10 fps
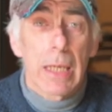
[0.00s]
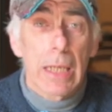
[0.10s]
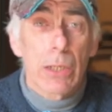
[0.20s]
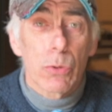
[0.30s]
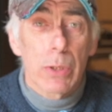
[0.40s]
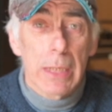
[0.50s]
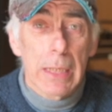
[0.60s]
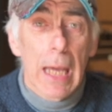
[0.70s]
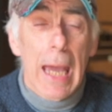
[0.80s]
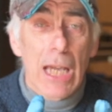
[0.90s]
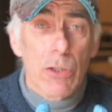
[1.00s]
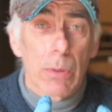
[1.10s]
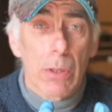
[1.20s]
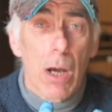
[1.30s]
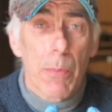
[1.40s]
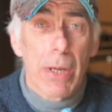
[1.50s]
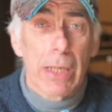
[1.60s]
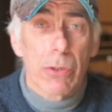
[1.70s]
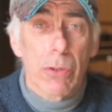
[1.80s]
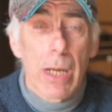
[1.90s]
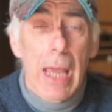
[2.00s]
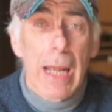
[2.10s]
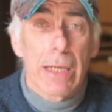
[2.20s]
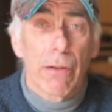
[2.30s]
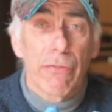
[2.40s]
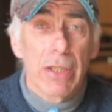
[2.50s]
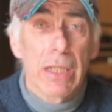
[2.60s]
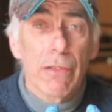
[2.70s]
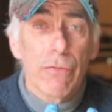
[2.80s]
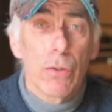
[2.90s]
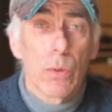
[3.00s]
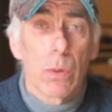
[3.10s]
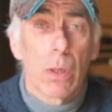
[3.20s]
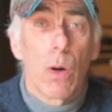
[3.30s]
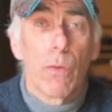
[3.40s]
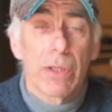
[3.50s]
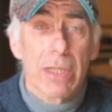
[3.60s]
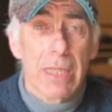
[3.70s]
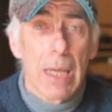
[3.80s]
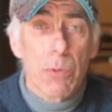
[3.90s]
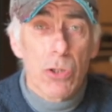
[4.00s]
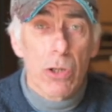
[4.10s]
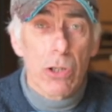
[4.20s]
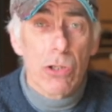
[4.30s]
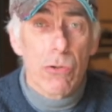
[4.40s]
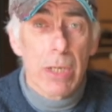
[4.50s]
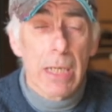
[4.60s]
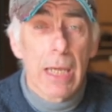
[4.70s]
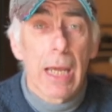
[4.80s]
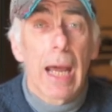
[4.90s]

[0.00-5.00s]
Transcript: into the actual carburetor and they are feeding fuel over the same circuitry